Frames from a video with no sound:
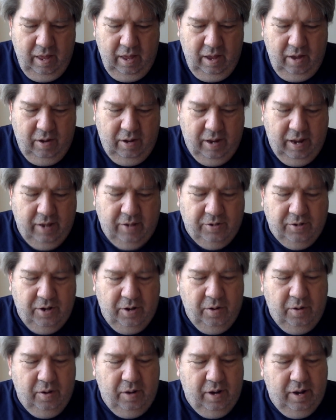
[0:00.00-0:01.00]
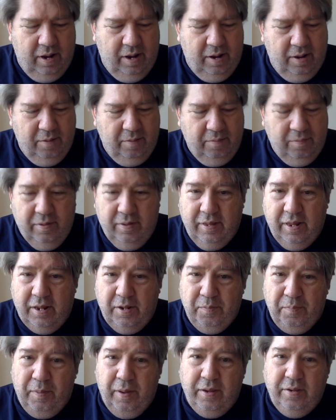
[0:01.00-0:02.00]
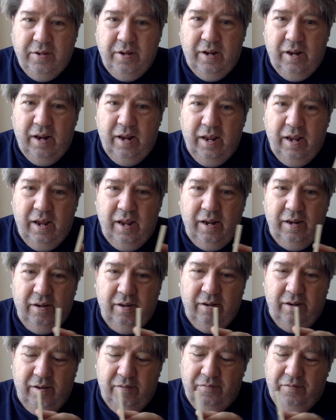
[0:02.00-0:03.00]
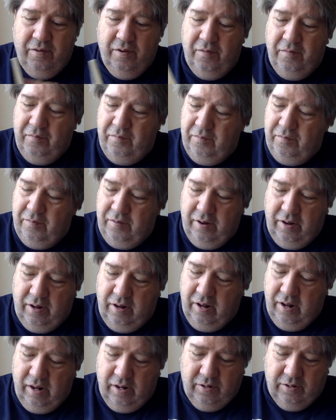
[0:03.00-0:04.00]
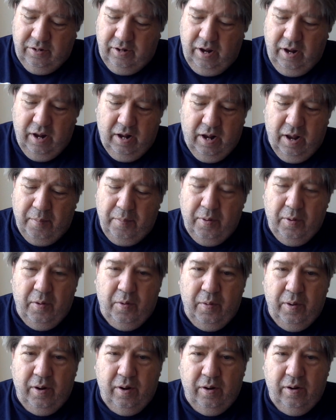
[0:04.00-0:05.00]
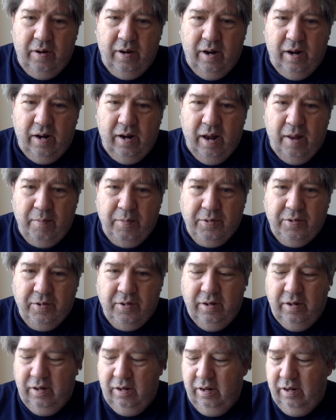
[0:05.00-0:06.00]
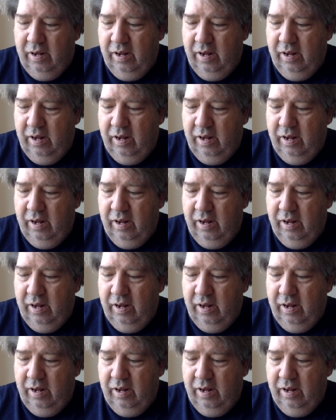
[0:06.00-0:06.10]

Okay, so that's basically it. It's only a couple of quid on Amazon.